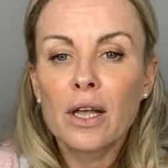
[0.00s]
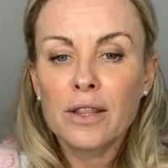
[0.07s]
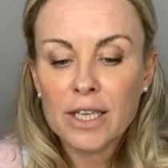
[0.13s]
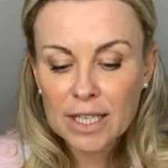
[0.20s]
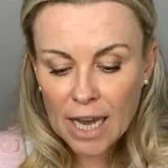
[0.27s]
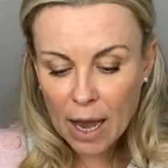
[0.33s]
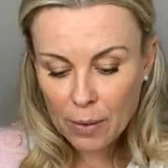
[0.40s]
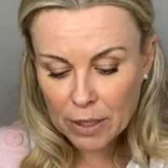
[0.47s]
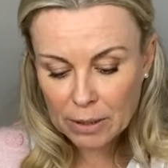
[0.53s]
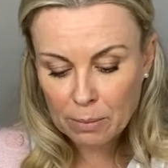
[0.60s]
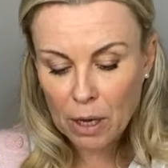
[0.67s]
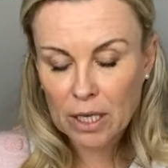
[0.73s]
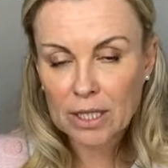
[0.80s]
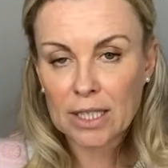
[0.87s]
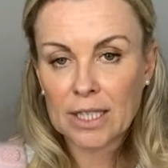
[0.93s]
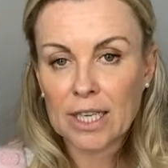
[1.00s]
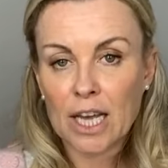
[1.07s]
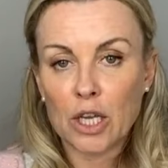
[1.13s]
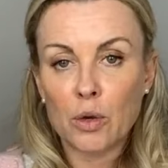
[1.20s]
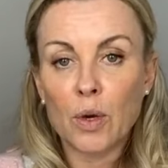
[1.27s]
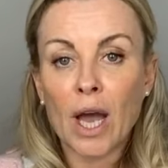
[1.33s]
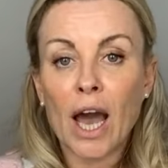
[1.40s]
The Taoist masters
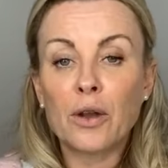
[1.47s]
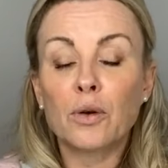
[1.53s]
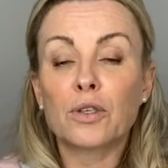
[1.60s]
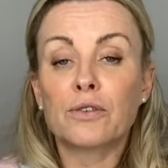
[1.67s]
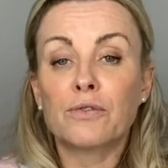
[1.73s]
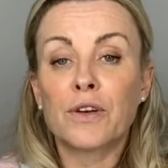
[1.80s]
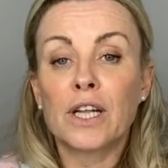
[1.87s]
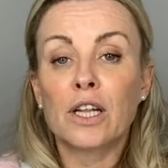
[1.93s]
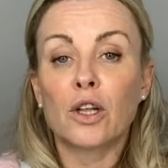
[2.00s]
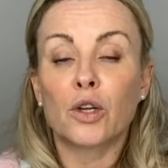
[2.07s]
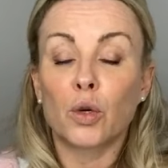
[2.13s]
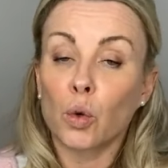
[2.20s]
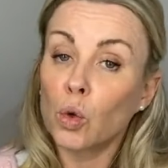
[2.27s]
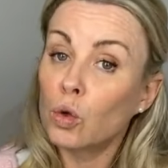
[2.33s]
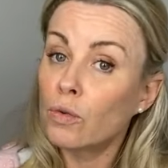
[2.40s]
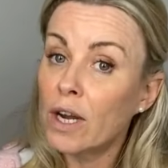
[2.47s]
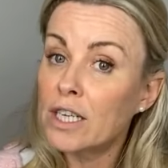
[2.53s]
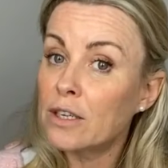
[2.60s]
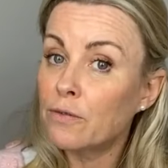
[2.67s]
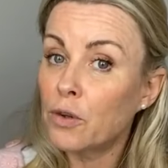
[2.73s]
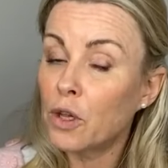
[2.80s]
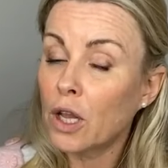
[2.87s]
say you cannot fill an
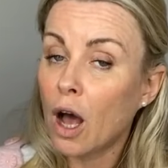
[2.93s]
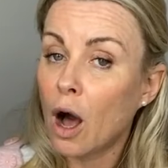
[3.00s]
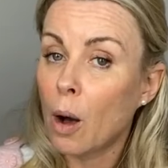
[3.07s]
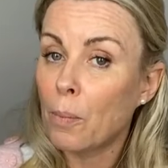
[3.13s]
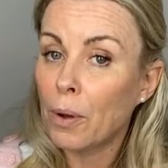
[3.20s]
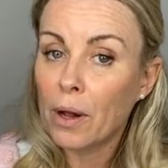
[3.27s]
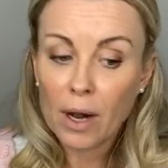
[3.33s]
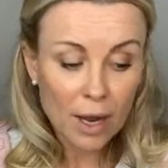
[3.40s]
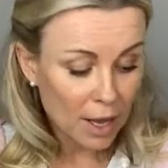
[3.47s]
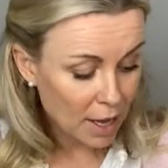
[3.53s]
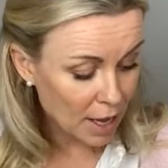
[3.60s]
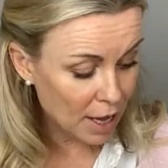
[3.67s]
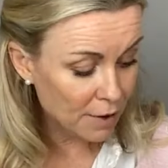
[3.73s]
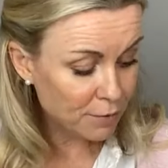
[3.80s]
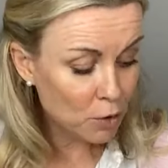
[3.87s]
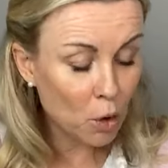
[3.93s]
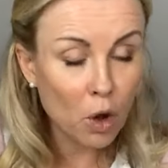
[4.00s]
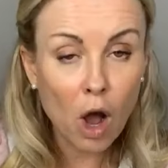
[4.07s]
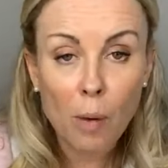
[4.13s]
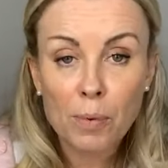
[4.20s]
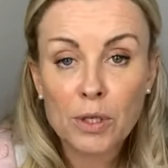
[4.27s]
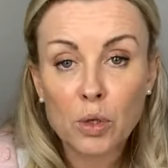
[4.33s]
already full cup. If your
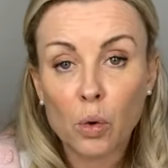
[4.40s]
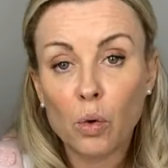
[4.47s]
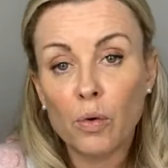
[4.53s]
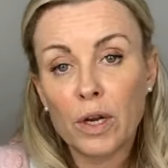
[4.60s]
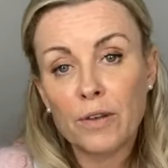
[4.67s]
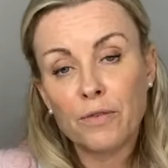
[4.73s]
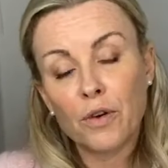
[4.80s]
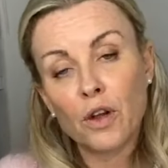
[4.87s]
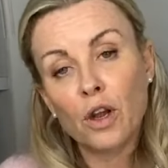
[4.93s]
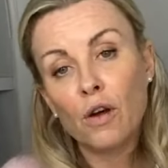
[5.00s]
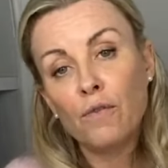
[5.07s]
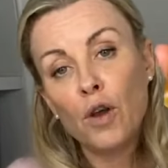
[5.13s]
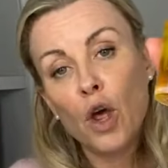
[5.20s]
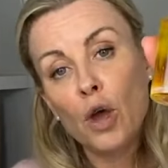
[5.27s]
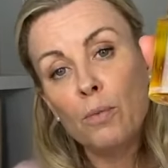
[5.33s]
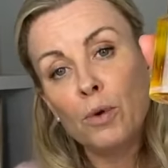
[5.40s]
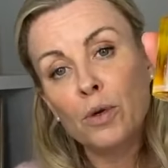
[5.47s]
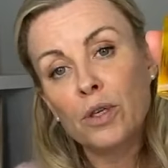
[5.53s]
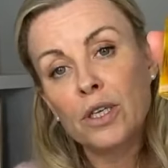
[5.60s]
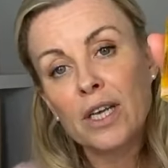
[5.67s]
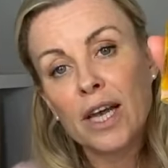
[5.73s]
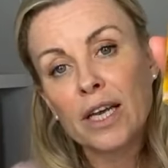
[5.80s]
cup is already full of low
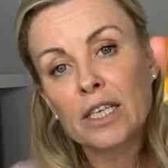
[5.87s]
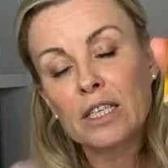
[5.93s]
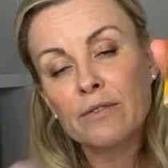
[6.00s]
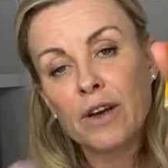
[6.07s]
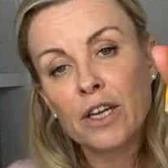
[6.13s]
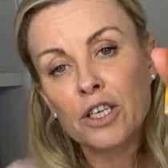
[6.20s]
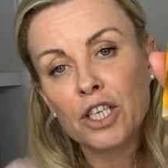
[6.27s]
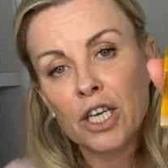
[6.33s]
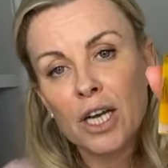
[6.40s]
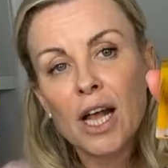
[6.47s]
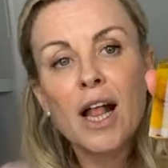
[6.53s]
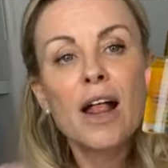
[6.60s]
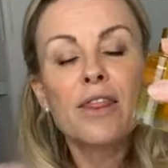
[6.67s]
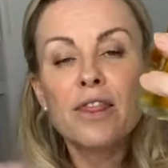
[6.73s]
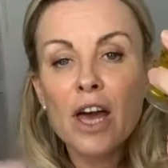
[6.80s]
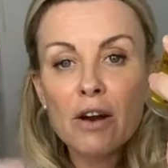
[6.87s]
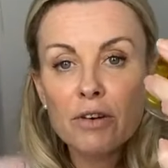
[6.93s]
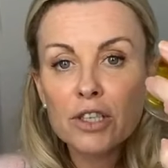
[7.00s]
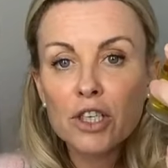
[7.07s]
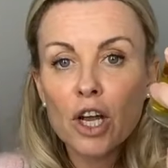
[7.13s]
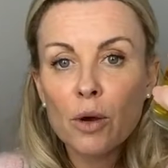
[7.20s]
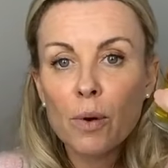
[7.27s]
mood and negative energy, there
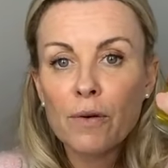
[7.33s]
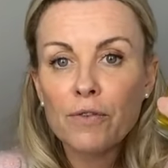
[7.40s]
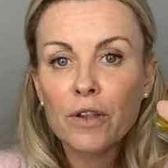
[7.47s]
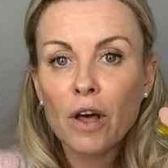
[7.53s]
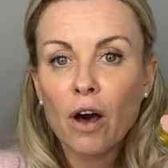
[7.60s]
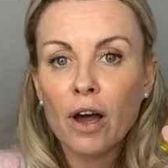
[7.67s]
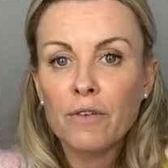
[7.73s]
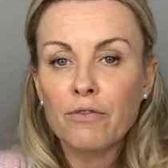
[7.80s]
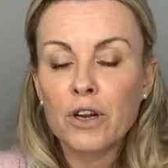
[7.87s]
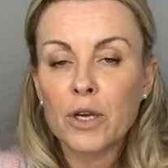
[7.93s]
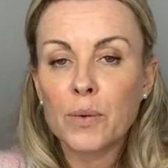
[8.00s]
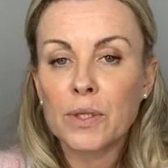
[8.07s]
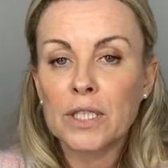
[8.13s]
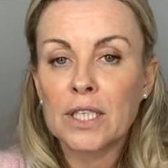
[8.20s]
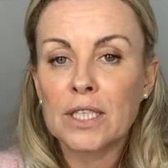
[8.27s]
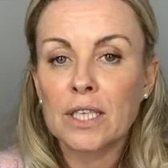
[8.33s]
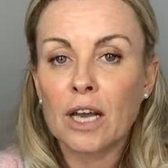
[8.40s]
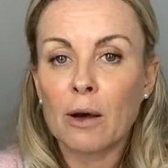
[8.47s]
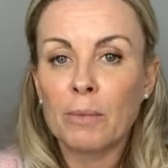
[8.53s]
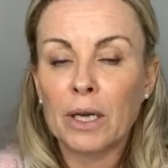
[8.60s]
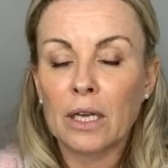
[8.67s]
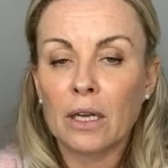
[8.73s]
is nowhere for the high frequency to
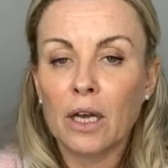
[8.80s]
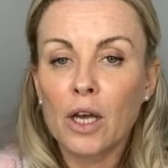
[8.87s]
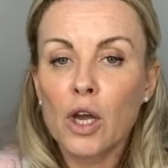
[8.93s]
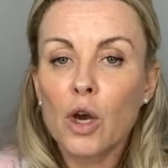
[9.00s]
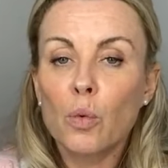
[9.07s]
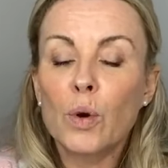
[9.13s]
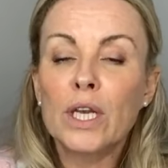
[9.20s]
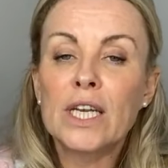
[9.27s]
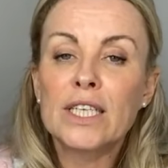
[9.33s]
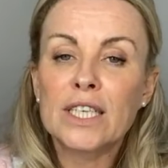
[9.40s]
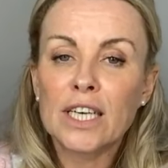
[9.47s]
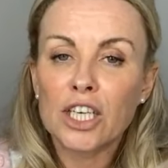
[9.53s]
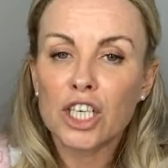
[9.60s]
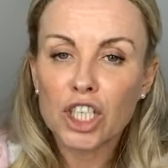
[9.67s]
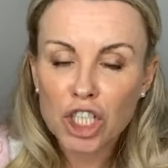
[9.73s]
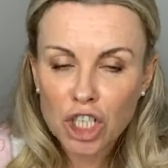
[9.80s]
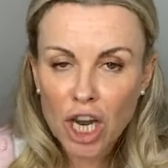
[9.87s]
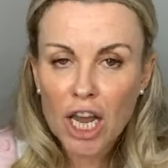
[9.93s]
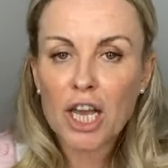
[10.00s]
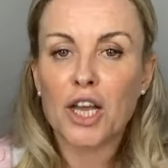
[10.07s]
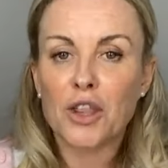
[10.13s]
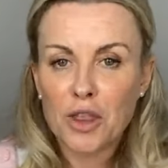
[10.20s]
come in. We need to
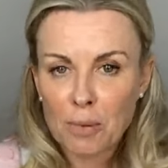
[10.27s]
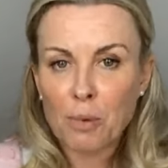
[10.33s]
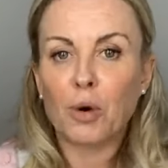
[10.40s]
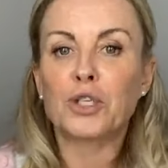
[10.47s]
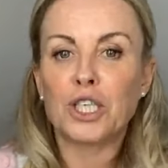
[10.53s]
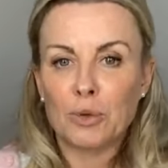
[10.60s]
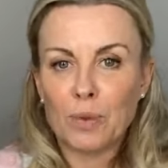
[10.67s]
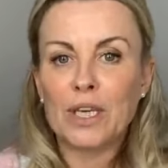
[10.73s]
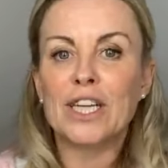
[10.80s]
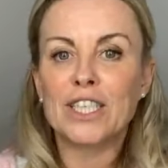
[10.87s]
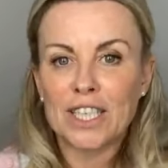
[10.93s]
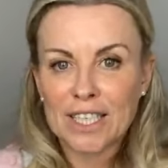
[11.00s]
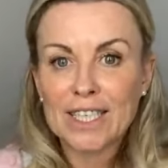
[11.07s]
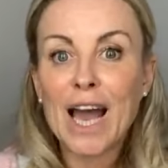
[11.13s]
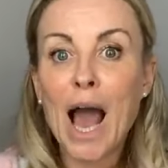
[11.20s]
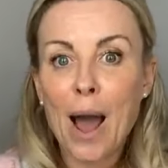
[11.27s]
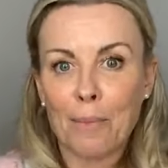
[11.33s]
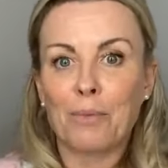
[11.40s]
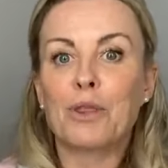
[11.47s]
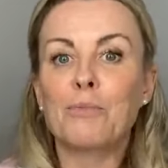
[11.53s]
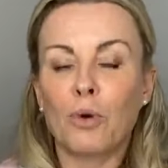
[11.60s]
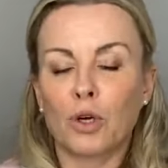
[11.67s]
shake the body, we need to
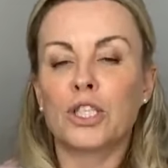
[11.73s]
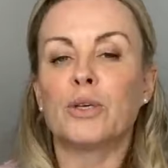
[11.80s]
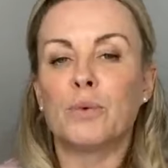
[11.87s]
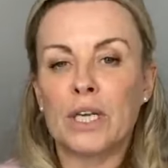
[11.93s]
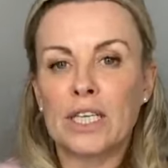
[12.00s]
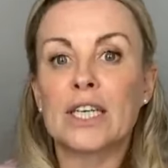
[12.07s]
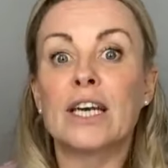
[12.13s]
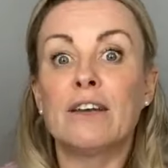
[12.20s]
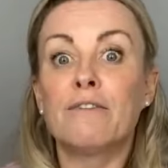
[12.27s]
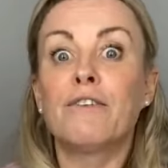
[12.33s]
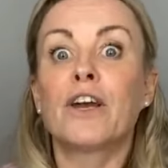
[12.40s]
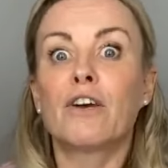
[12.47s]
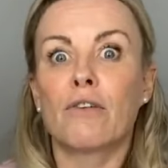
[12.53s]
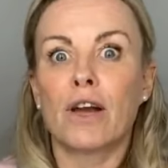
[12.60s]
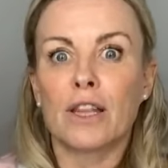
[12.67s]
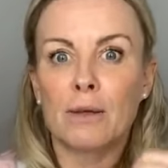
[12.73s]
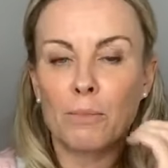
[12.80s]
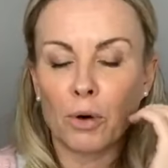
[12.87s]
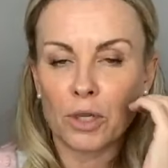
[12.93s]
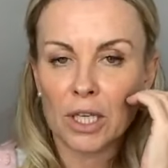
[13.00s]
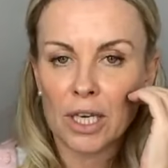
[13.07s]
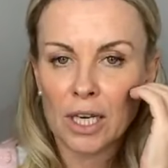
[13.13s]
tap the body, we need to invigorate the
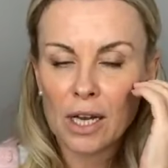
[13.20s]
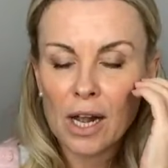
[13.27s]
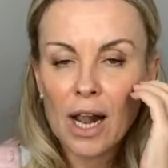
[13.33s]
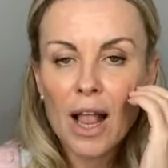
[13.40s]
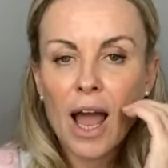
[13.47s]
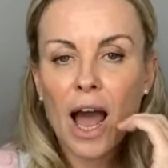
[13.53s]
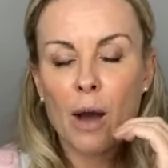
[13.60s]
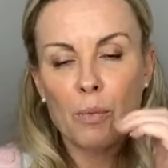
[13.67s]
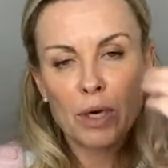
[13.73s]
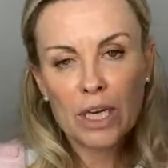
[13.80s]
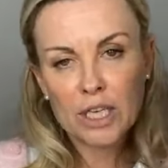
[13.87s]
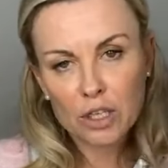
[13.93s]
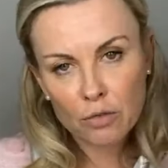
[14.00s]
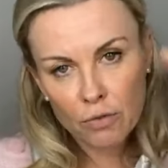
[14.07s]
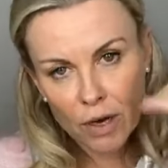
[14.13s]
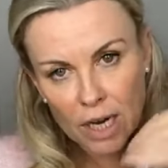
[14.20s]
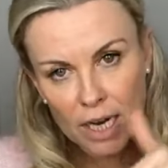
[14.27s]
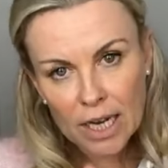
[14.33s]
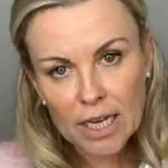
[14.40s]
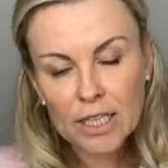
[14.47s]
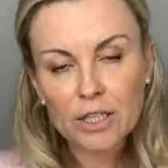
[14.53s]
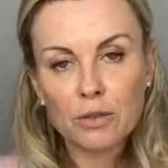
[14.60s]
body, and we need to
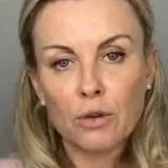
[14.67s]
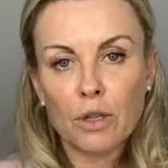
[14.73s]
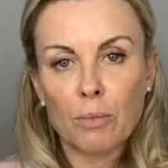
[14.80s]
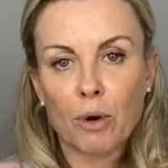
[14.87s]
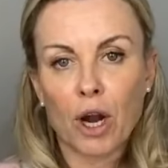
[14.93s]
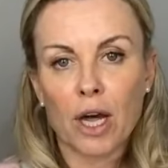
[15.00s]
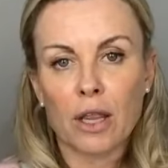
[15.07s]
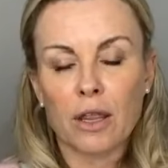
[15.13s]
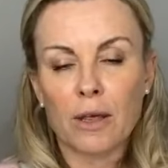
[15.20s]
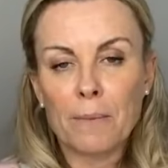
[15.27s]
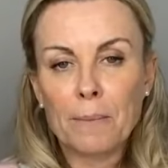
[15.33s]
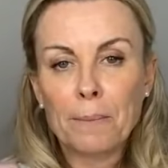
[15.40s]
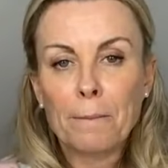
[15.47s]
release through the breath.